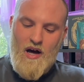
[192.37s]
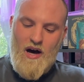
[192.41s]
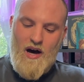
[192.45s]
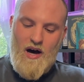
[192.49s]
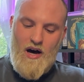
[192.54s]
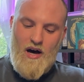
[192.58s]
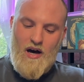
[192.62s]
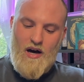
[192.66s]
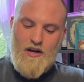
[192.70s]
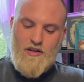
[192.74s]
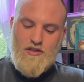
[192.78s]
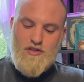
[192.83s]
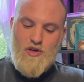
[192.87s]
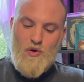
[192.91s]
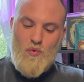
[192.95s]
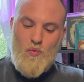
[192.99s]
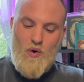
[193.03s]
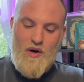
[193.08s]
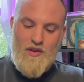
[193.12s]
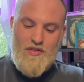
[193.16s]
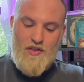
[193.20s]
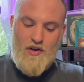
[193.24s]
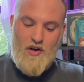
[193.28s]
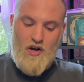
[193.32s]
to
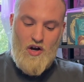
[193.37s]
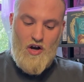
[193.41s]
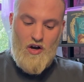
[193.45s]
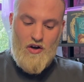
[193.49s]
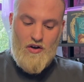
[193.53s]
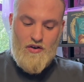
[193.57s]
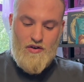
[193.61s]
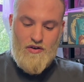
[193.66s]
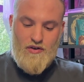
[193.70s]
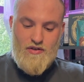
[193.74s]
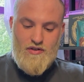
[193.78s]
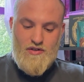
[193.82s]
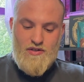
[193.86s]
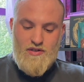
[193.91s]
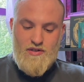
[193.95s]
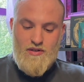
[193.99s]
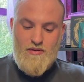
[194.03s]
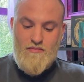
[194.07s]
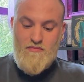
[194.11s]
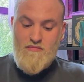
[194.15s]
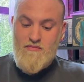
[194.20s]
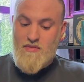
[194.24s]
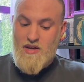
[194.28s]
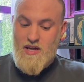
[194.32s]
what the cards'
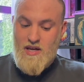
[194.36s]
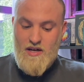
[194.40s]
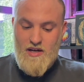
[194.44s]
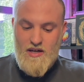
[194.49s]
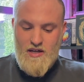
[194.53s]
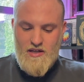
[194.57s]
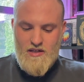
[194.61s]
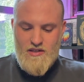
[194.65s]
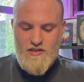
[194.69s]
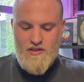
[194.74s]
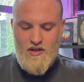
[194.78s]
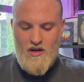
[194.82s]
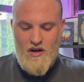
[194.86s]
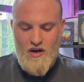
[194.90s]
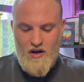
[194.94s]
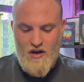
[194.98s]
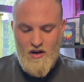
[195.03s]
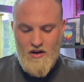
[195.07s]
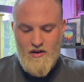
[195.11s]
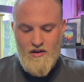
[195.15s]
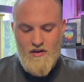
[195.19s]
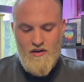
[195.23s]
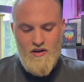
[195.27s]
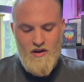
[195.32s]
meanings
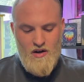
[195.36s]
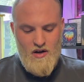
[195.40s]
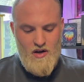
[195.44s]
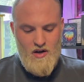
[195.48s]
are.